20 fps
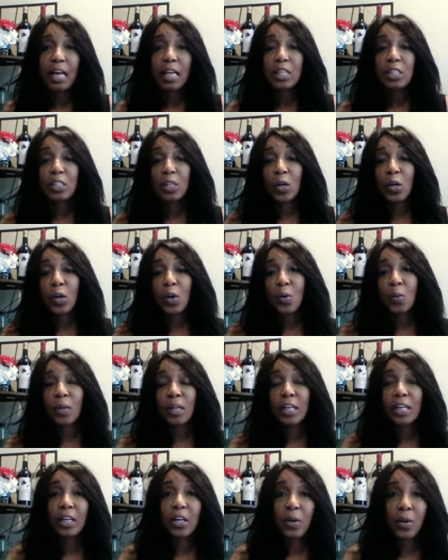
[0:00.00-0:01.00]
So we're
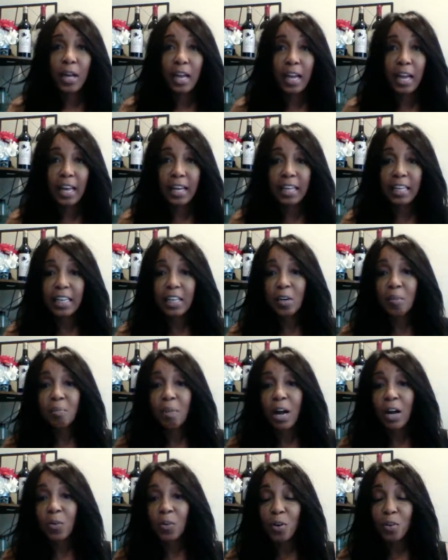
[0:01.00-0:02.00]
going to go ahead and get a
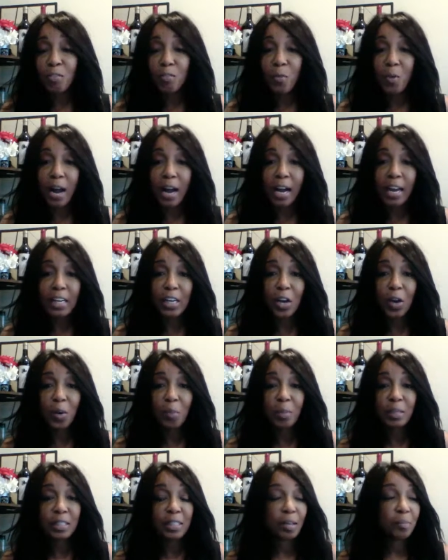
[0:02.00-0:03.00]
bottle of wine
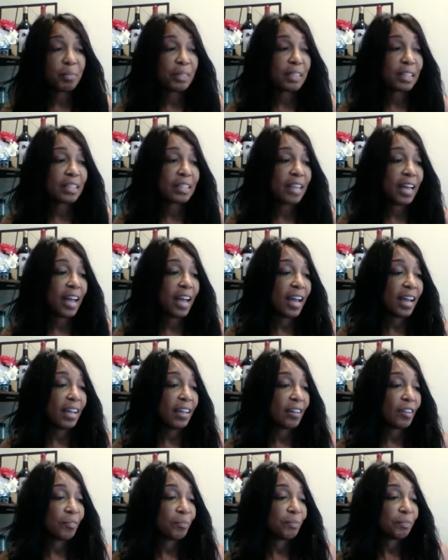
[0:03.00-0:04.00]
opened up today
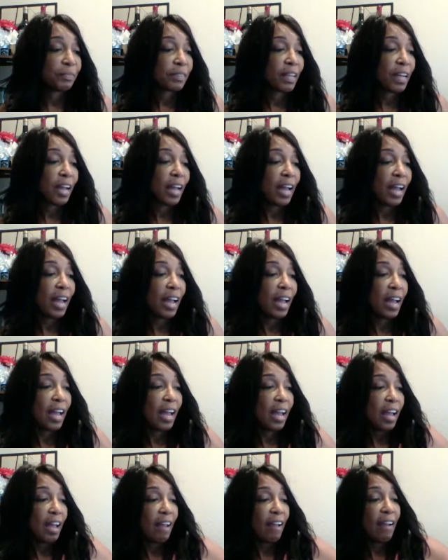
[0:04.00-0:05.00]

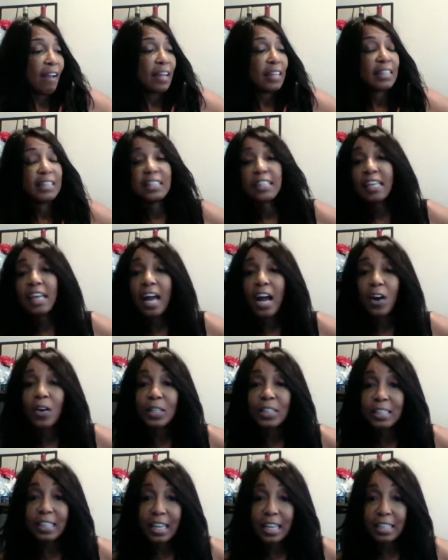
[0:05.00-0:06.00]
and see how
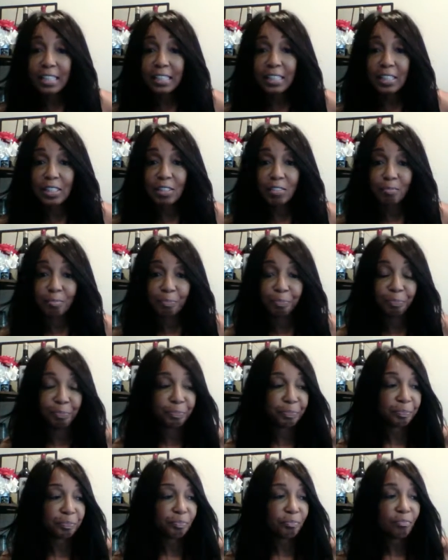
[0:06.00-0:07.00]
it tastes.
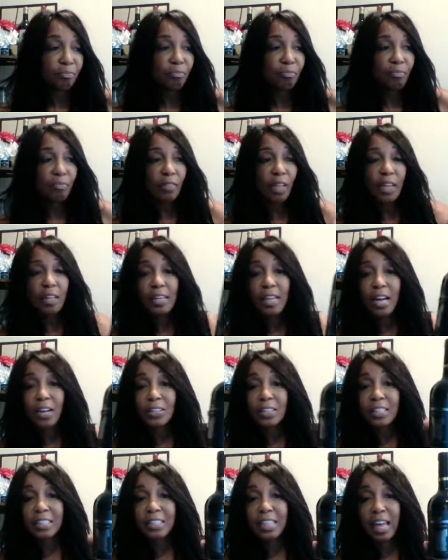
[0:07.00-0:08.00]
Now,
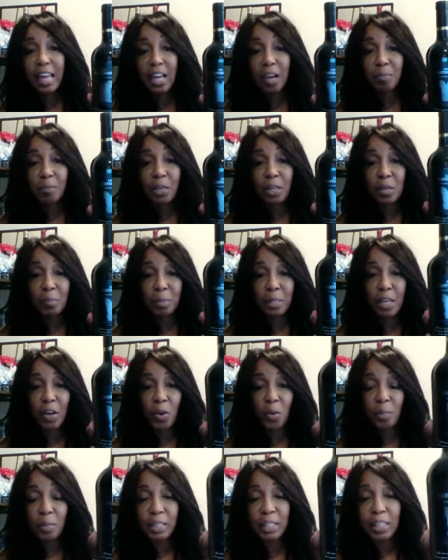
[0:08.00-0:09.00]
today I'm going to be
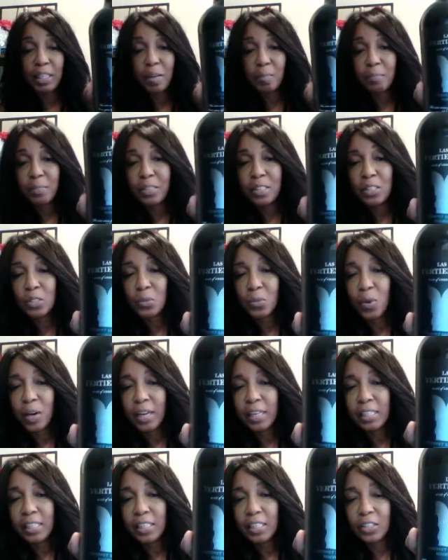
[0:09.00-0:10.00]
opening up this
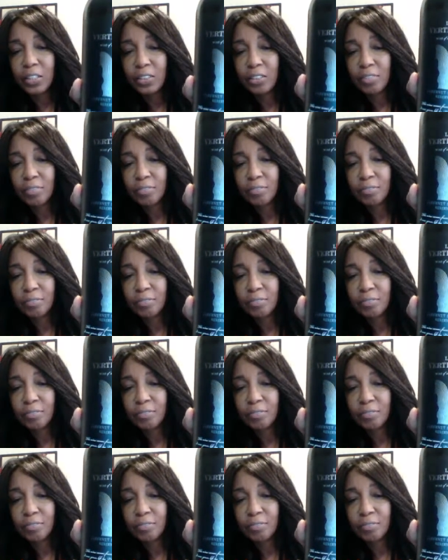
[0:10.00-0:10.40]
wine here.